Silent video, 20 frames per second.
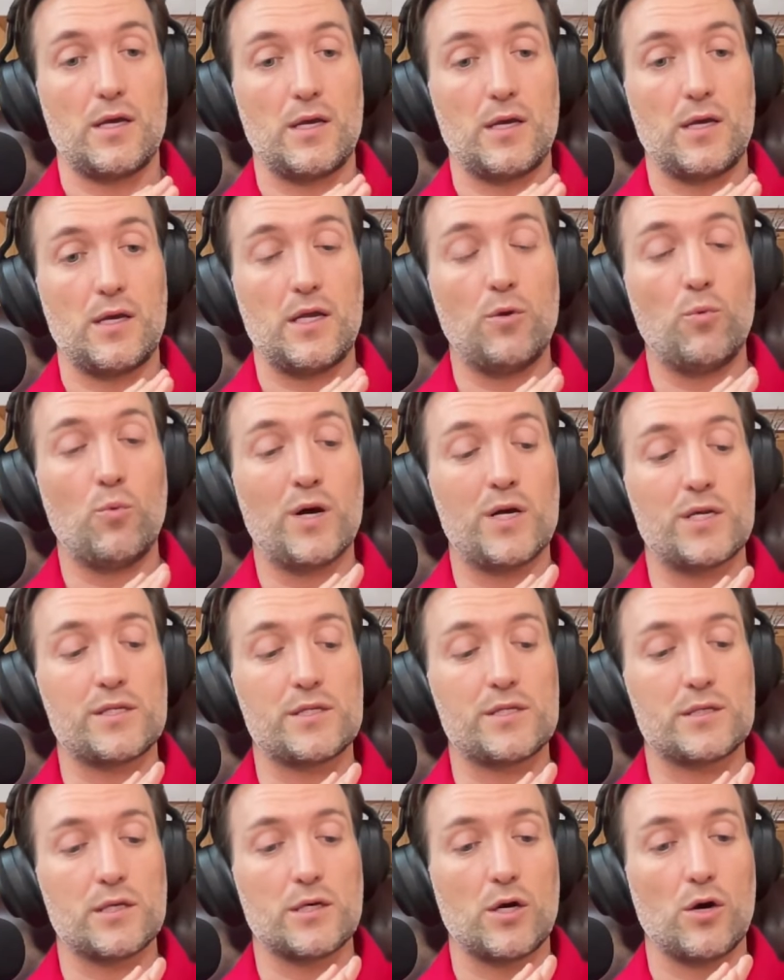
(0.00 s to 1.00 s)
it
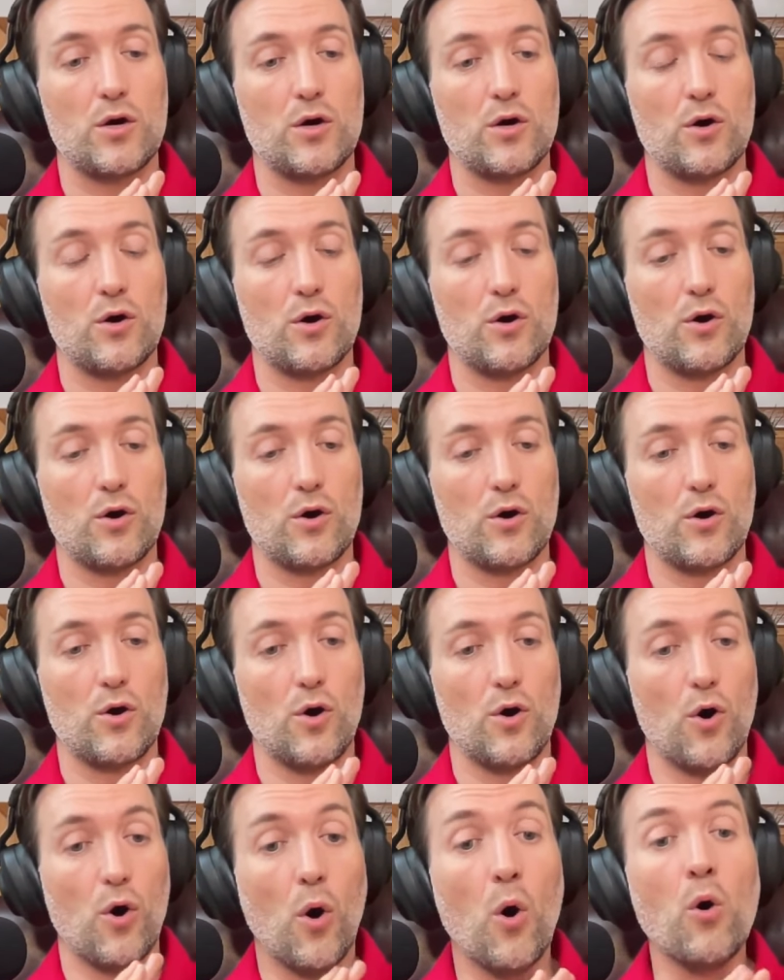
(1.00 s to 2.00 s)
was
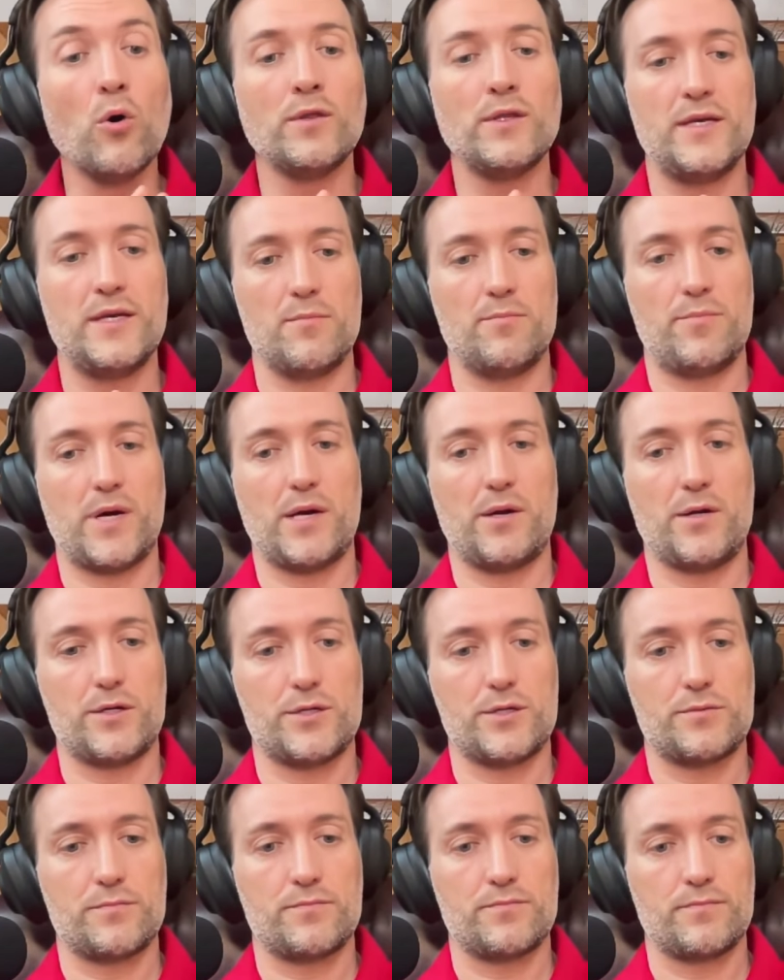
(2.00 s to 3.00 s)
only
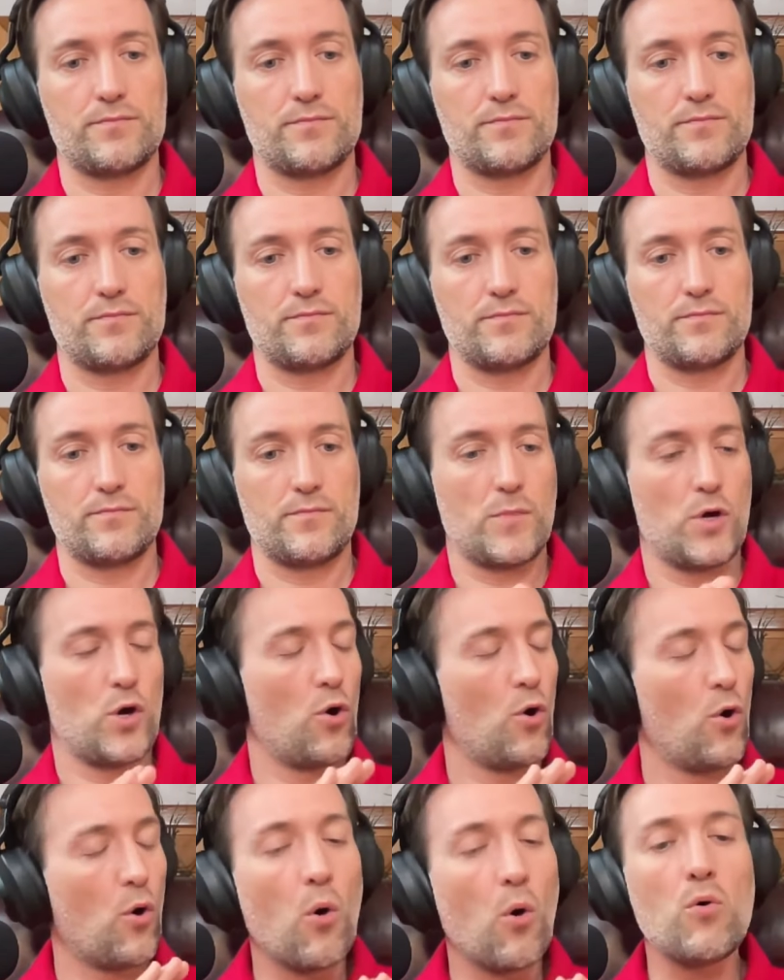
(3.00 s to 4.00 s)
empires. Mm.
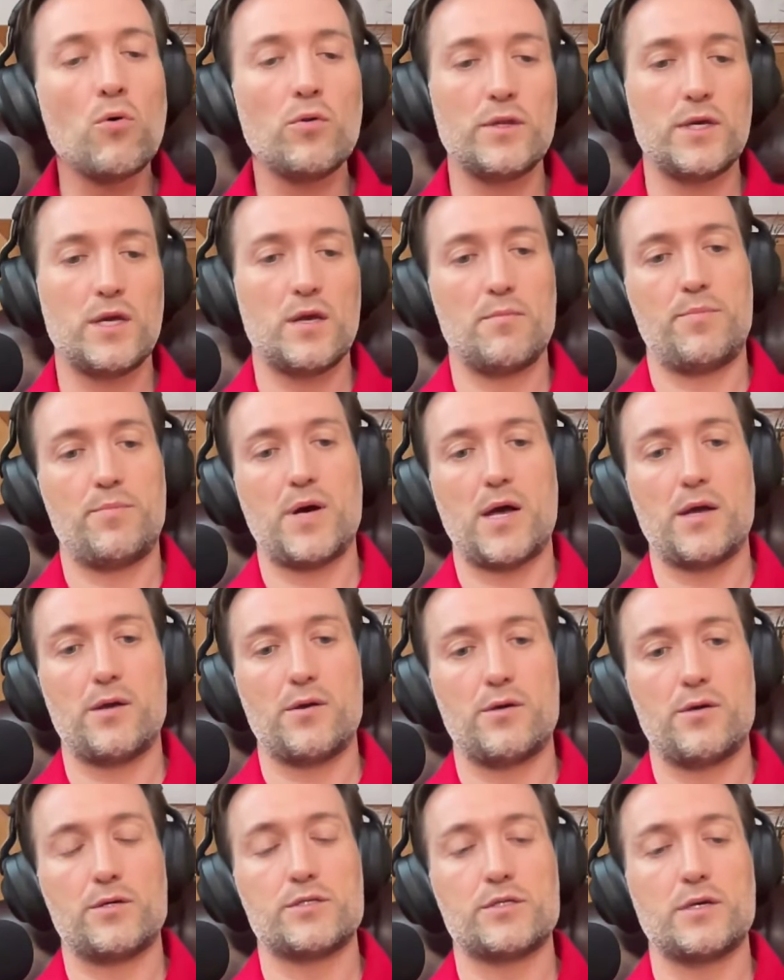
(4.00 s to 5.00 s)
Only
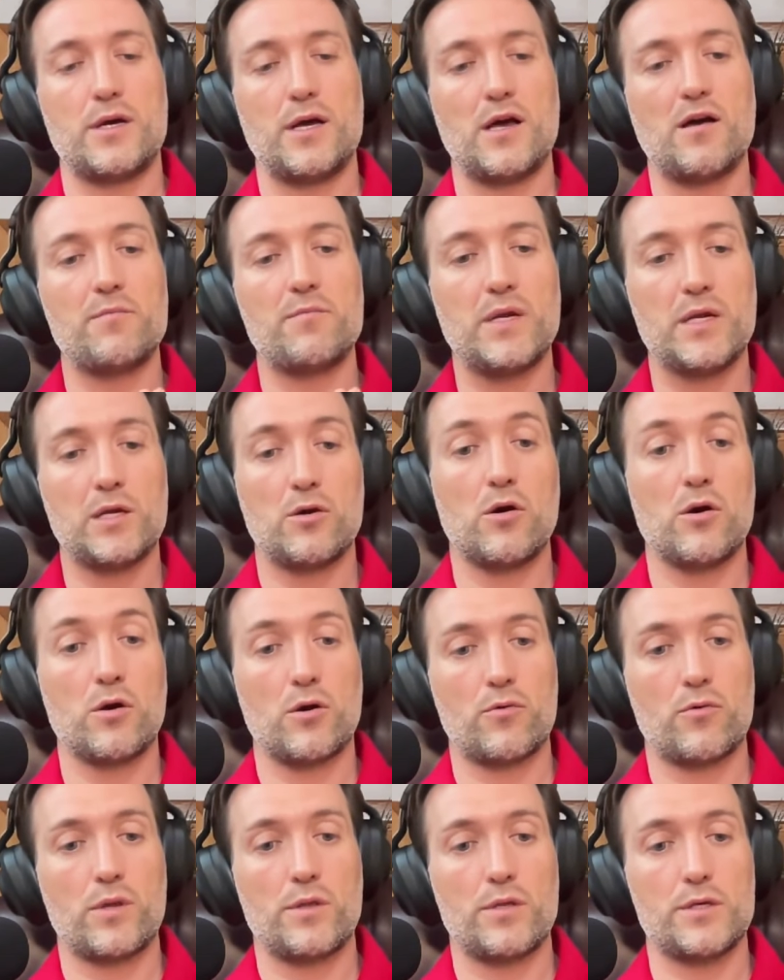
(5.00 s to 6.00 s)
empires have been
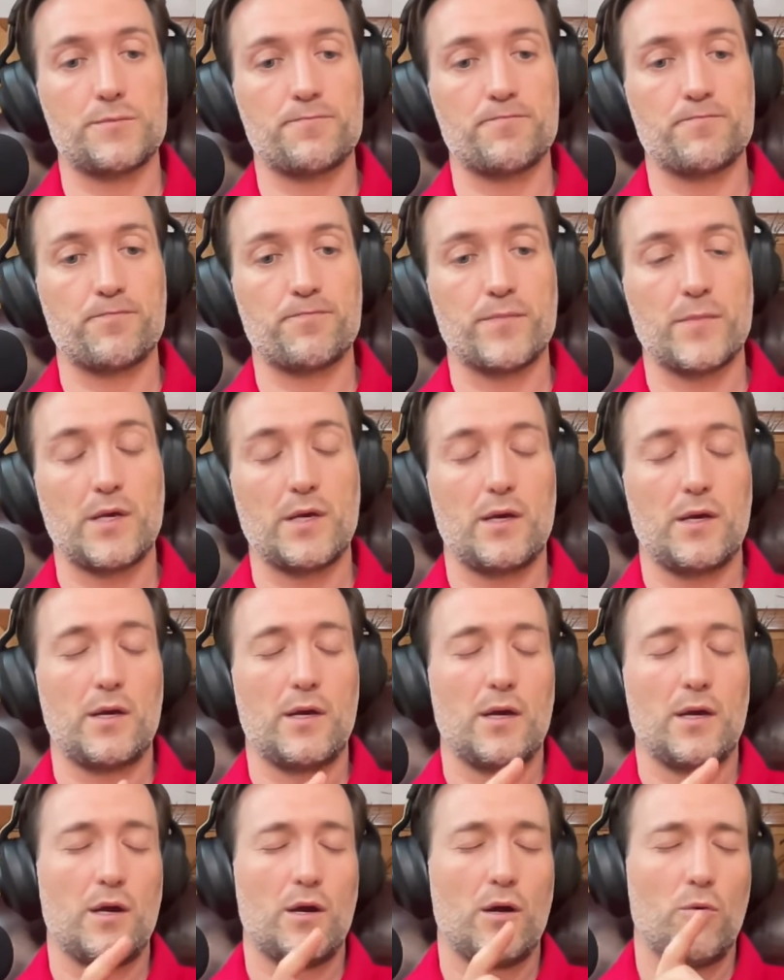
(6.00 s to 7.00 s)
conquering this.
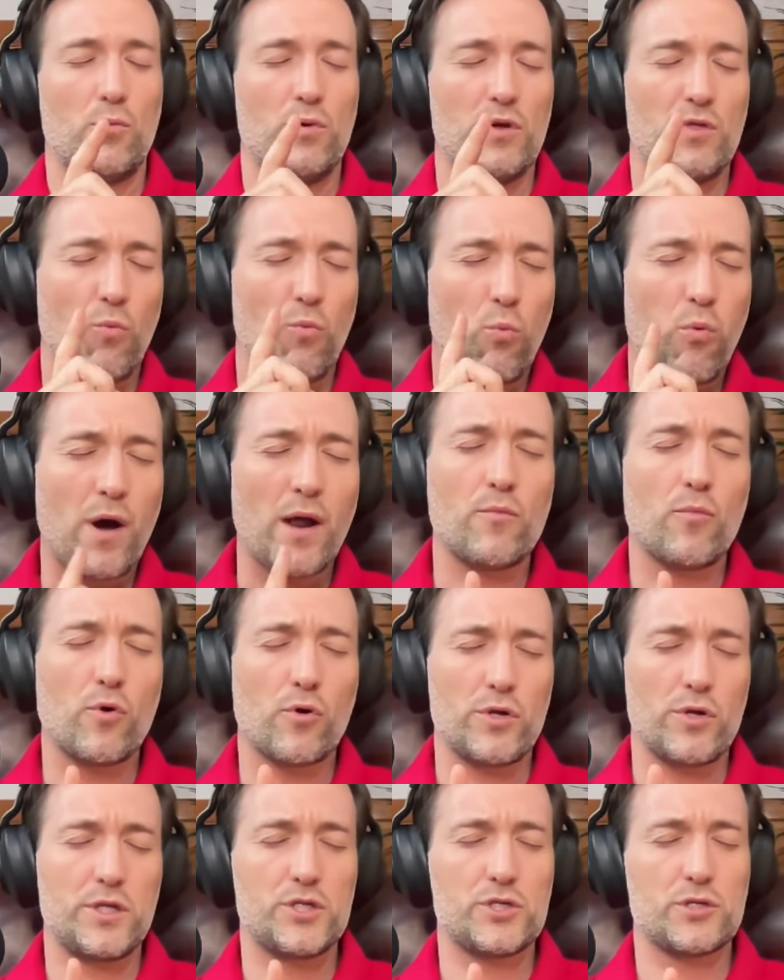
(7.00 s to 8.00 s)
With one more
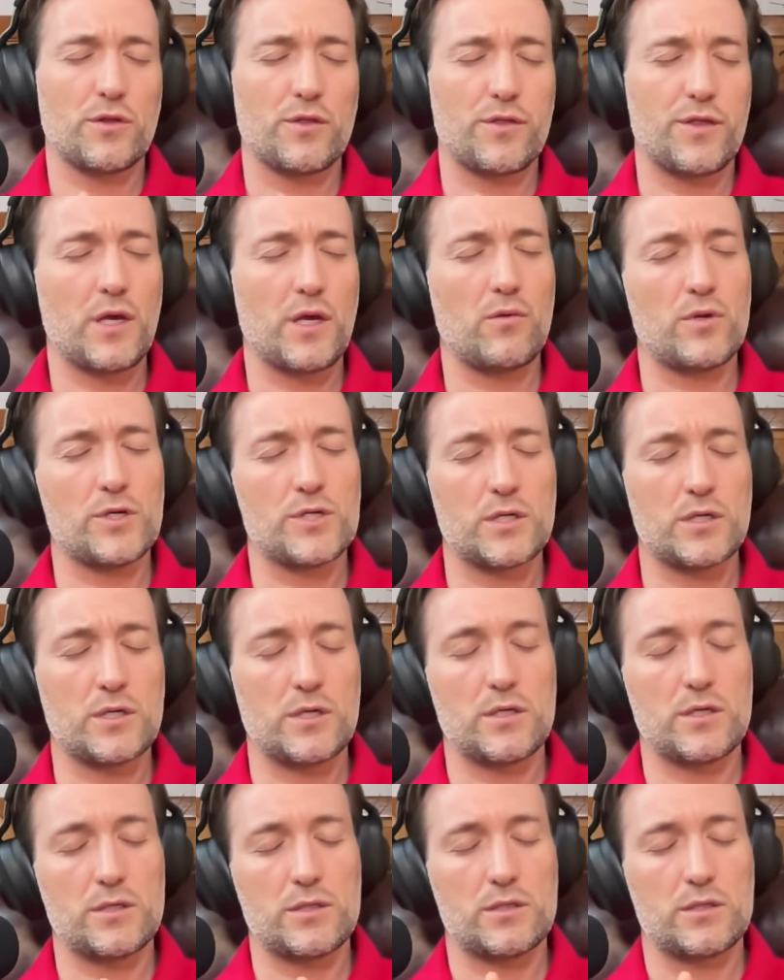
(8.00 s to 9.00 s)
additional thing, which
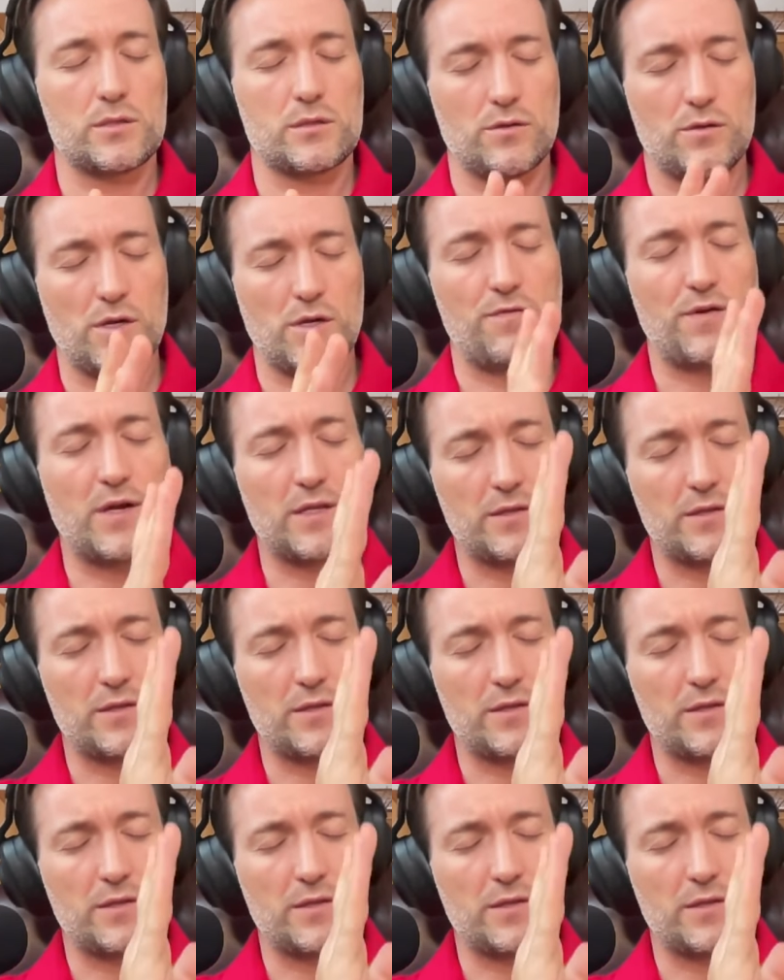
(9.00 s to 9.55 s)
is the Levant